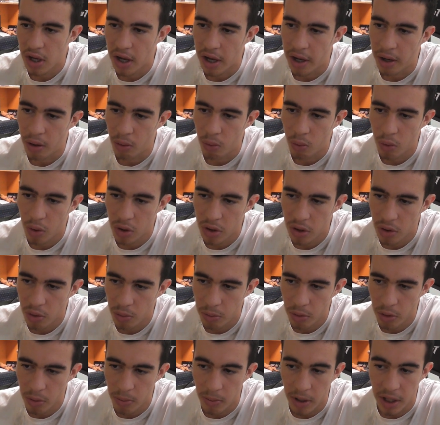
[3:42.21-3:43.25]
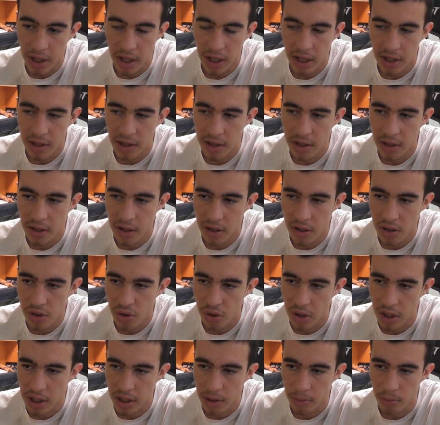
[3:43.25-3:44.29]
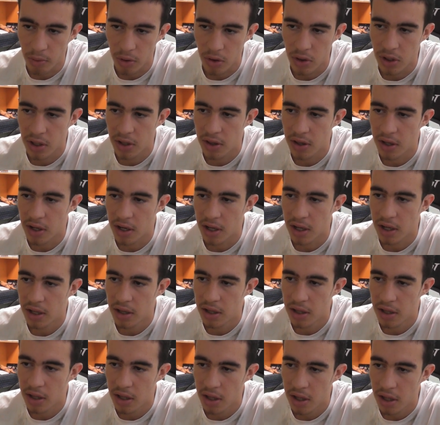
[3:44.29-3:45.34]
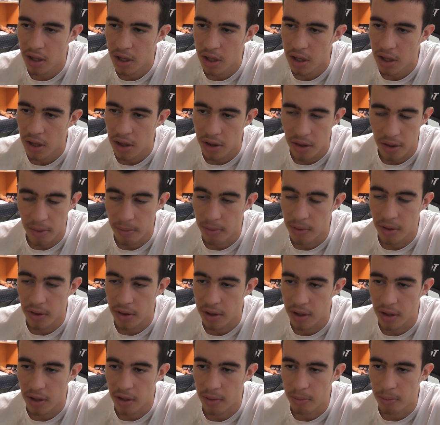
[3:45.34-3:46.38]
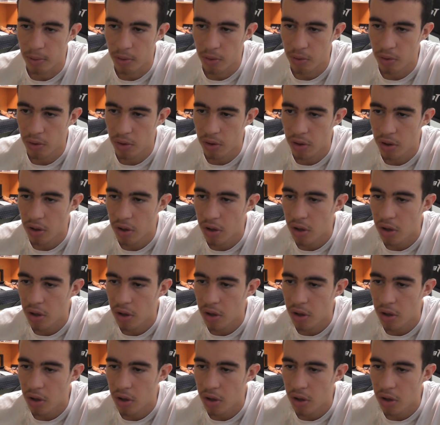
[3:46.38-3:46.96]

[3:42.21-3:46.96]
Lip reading: I wanted to put my knight here so I can protect the knight, the pawn,